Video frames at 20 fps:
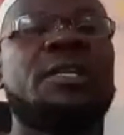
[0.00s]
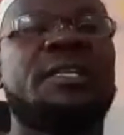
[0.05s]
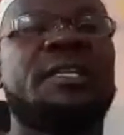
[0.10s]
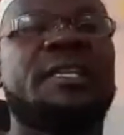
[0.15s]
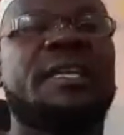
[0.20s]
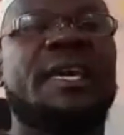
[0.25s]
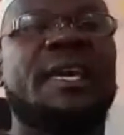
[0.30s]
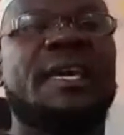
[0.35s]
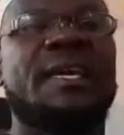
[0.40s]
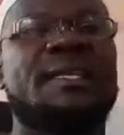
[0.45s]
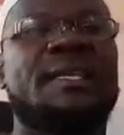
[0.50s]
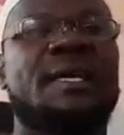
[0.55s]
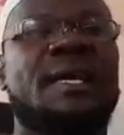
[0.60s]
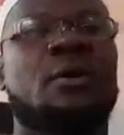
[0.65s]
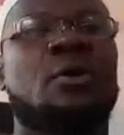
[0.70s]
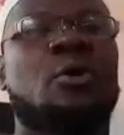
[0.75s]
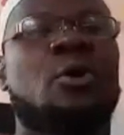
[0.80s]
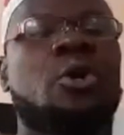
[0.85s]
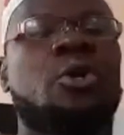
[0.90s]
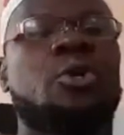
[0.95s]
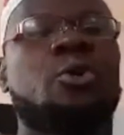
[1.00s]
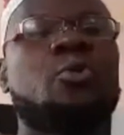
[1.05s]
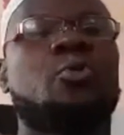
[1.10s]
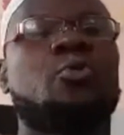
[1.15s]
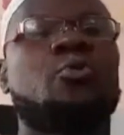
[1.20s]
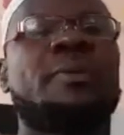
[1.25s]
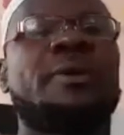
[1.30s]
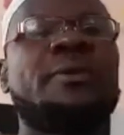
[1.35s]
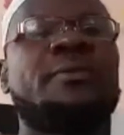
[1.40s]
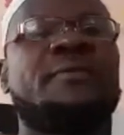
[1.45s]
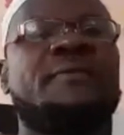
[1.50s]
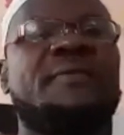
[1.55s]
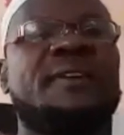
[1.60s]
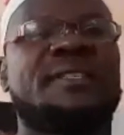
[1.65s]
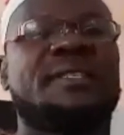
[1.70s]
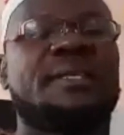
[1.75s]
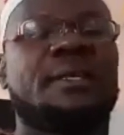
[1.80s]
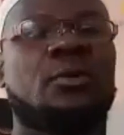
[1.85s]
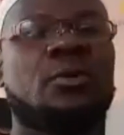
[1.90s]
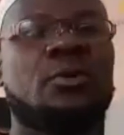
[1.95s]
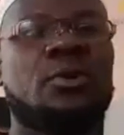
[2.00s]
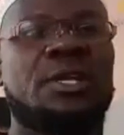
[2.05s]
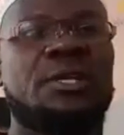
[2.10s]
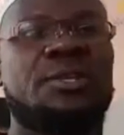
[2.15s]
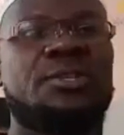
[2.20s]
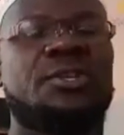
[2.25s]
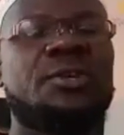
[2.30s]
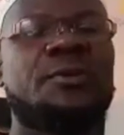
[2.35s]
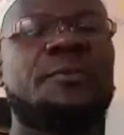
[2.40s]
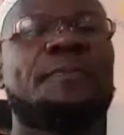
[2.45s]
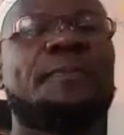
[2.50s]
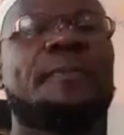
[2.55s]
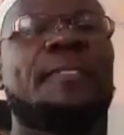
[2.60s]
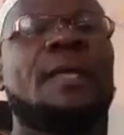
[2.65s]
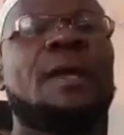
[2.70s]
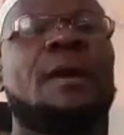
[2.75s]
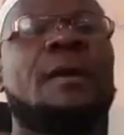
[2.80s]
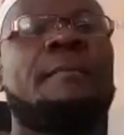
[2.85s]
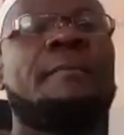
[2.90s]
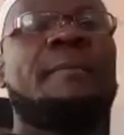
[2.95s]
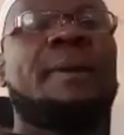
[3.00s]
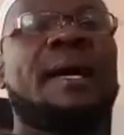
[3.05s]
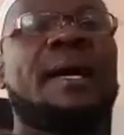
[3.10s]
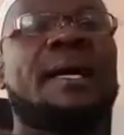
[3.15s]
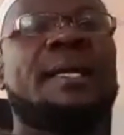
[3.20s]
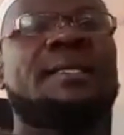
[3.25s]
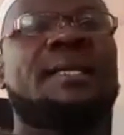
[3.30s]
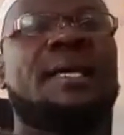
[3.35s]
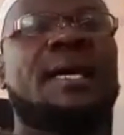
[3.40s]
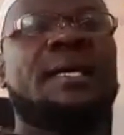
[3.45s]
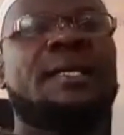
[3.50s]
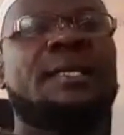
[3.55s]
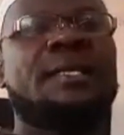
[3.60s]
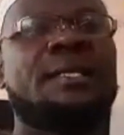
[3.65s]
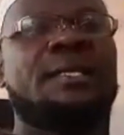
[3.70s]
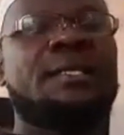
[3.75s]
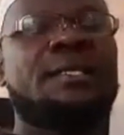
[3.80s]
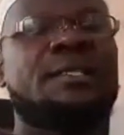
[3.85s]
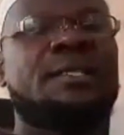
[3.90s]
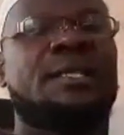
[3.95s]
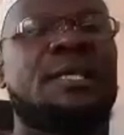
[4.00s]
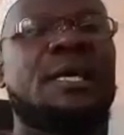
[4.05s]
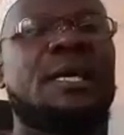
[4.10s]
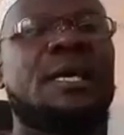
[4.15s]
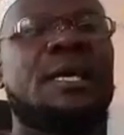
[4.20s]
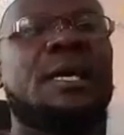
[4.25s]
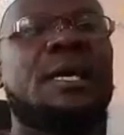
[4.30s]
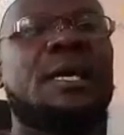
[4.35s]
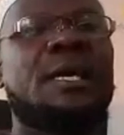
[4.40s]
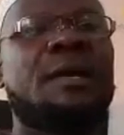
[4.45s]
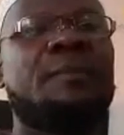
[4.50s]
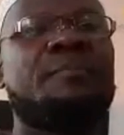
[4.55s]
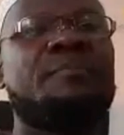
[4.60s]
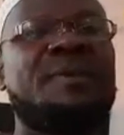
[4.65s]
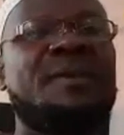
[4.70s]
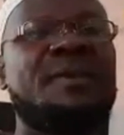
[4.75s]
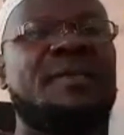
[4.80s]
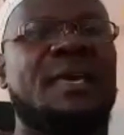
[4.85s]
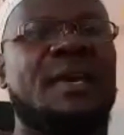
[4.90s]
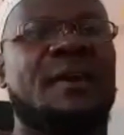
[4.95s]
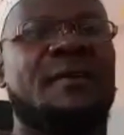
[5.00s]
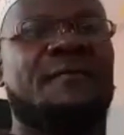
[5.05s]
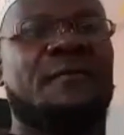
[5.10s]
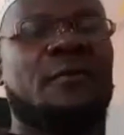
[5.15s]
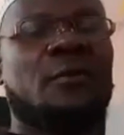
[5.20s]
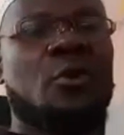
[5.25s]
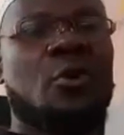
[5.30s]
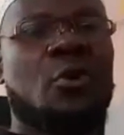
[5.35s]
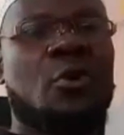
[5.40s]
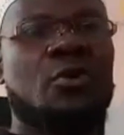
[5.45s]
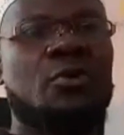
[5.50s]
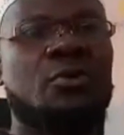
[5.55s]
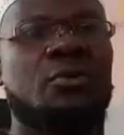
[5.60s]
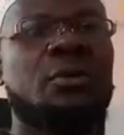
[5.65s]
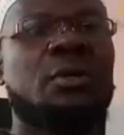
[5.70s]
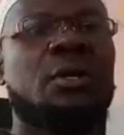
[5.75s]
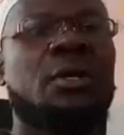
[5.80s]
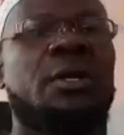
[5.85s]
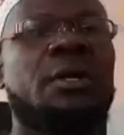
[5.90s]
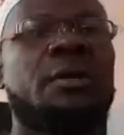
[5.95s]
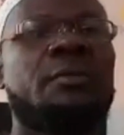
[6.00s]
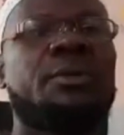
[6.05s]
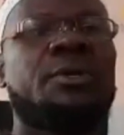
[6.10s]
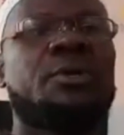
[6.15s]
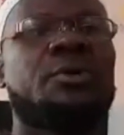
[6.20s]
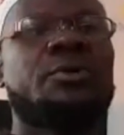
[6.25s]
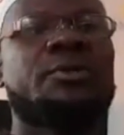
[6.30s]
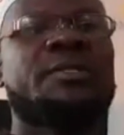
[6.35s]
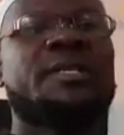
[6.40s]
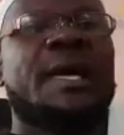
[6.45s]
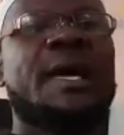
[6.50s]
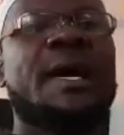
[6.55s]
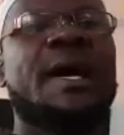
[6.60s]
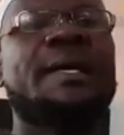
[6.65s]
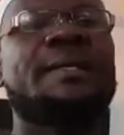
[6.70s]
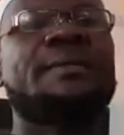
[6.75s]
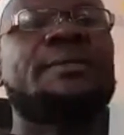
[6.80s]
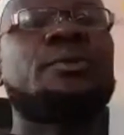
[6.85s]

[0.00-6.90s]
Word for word: in Kenya called Umma University College, but I didn't uh, be there for long because I had